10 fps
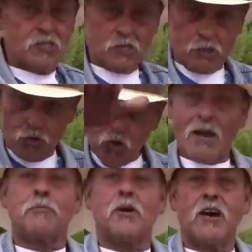there's a
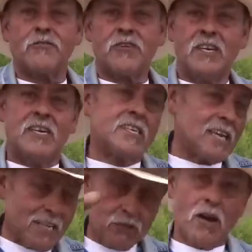drop off.
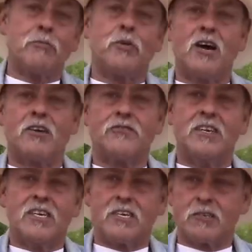That drop off
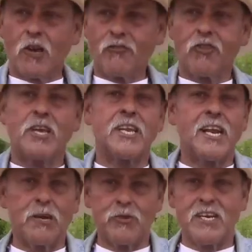is all flooded
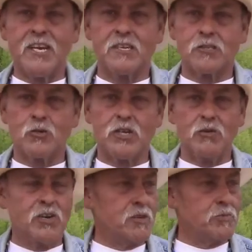out right now. So we
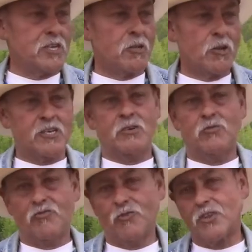don't want to be
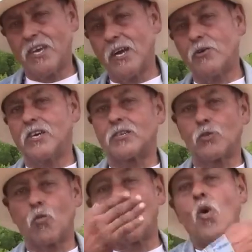looking for the area to
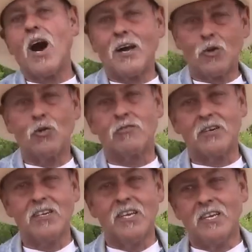walk
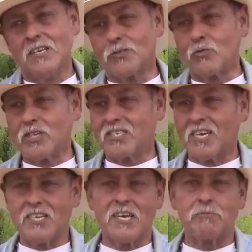over. So we
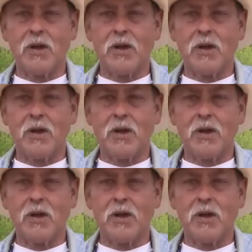decided to head